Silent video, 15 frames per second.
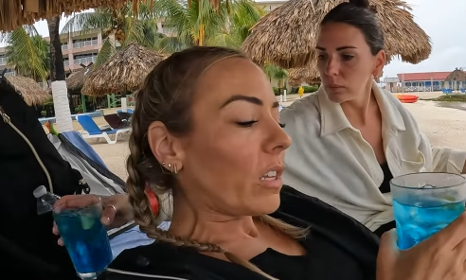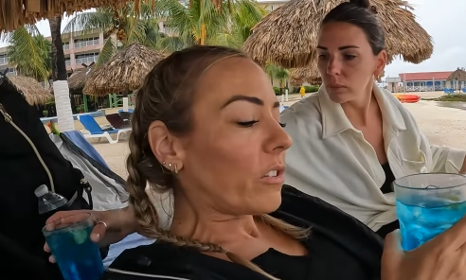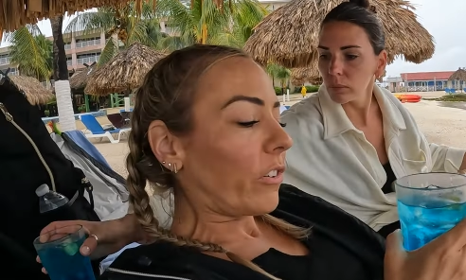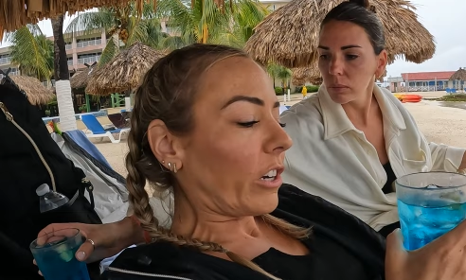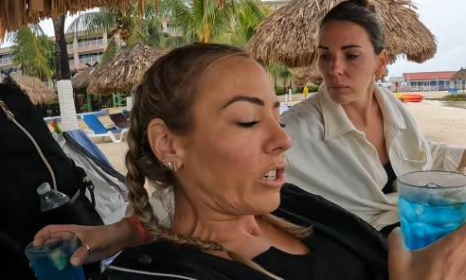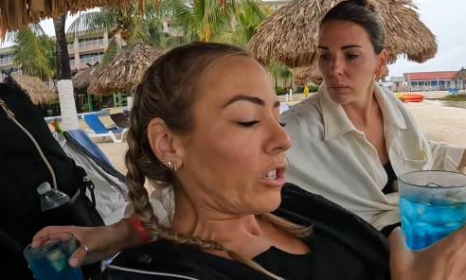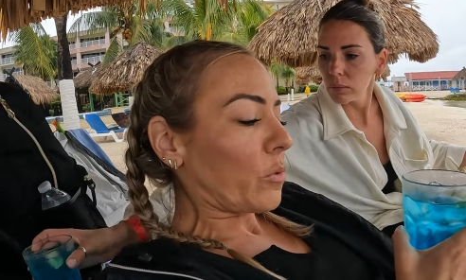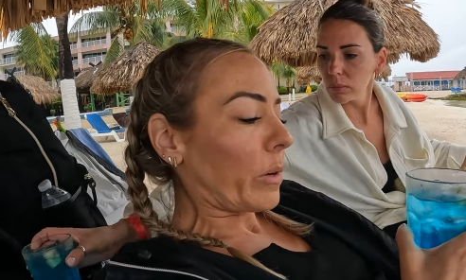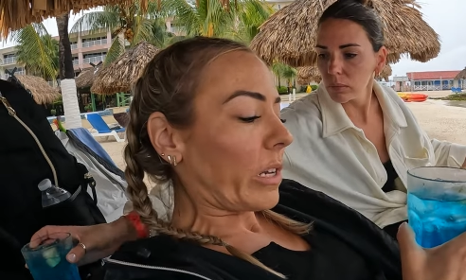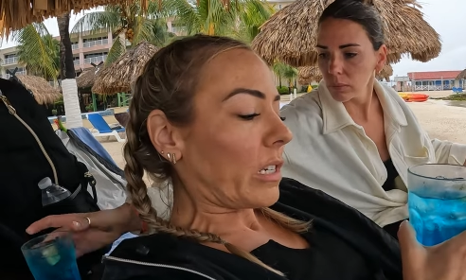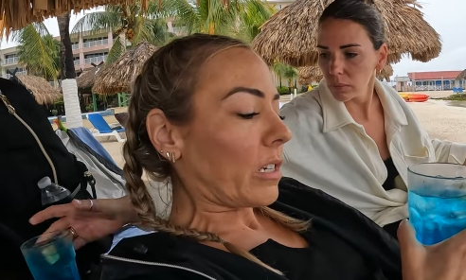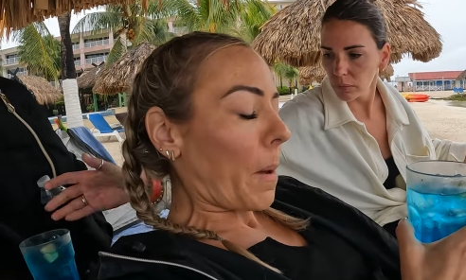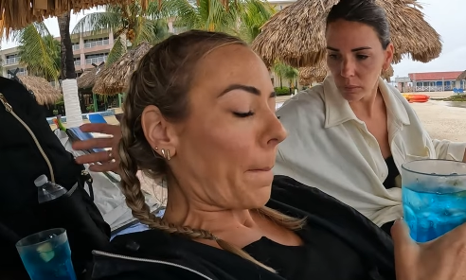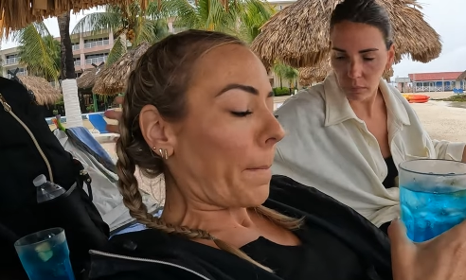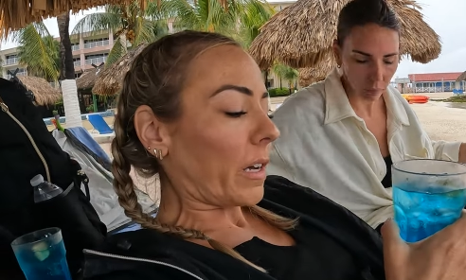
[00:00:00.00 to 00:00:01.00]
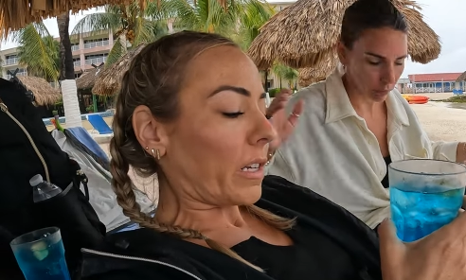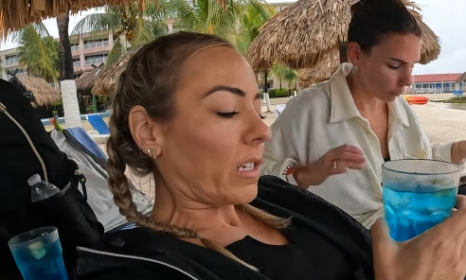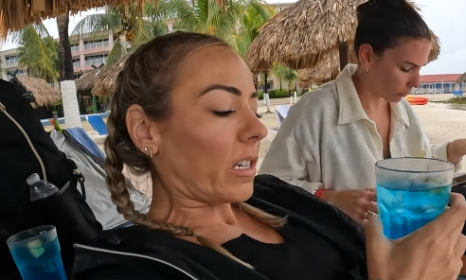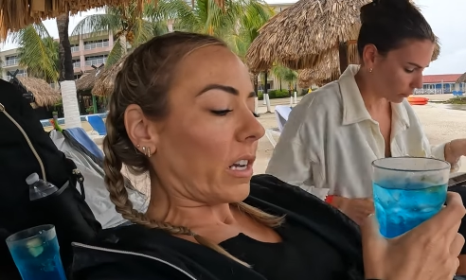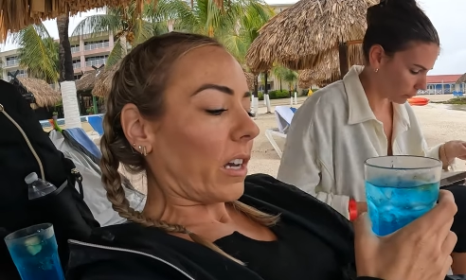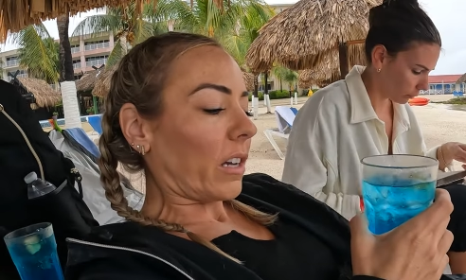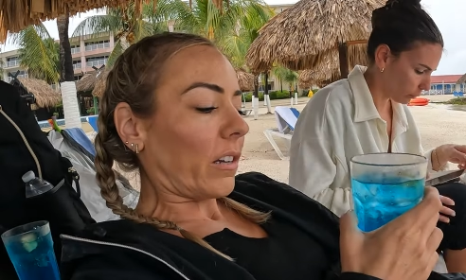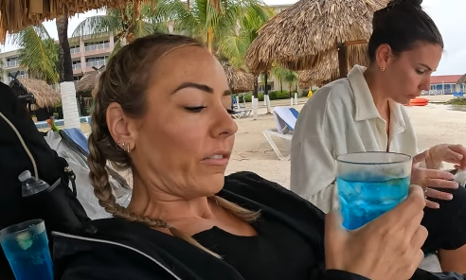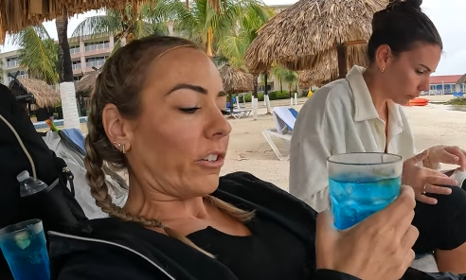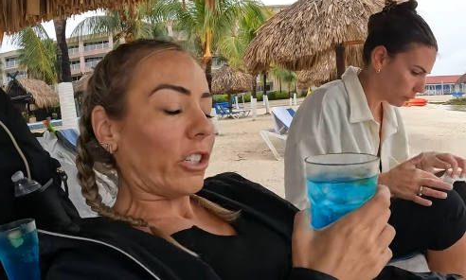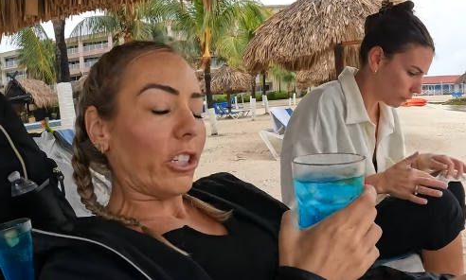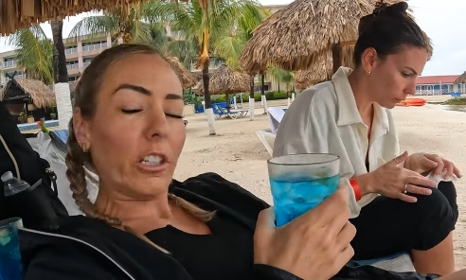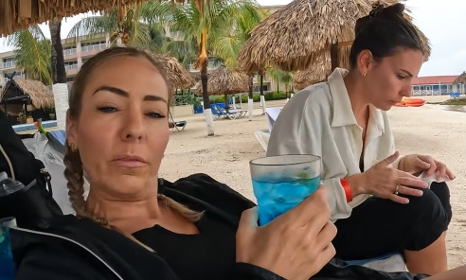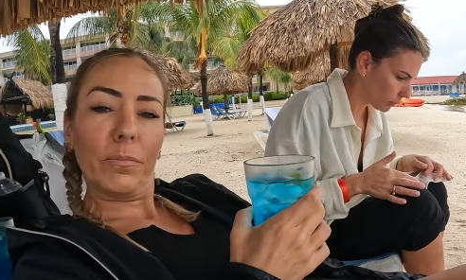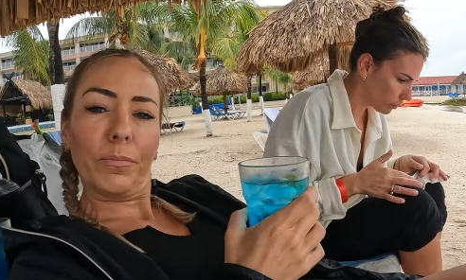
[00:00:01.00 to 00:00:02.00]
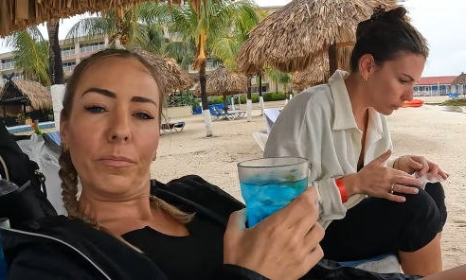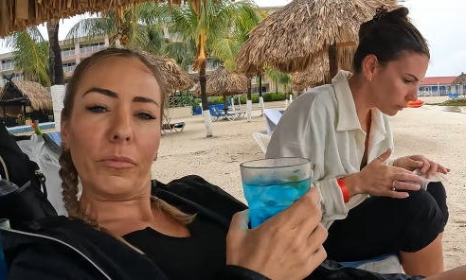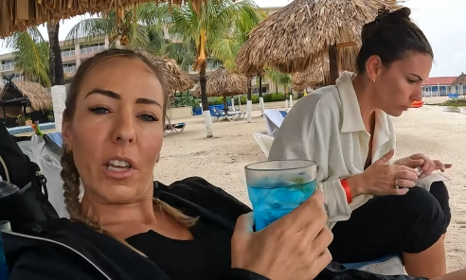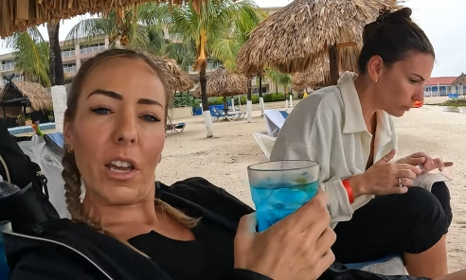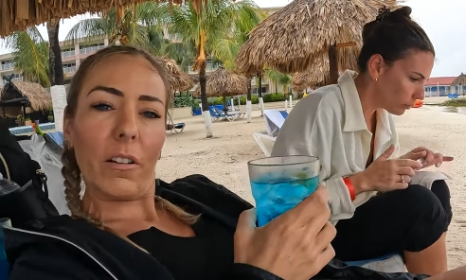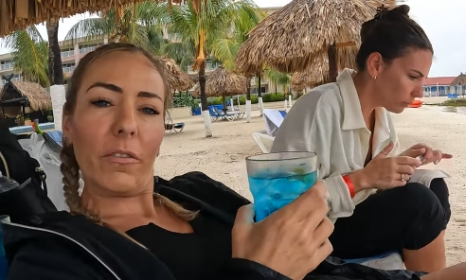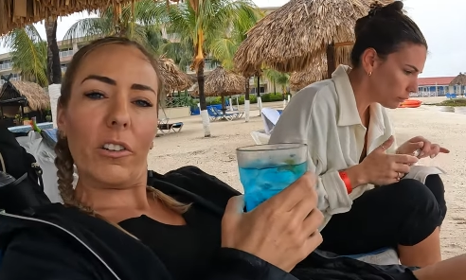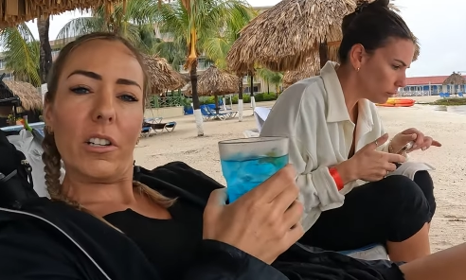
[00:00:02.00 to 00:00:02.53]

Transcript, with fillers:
Speaker 1: It's very sweet, but uh, very tasty, good. right? Yeah,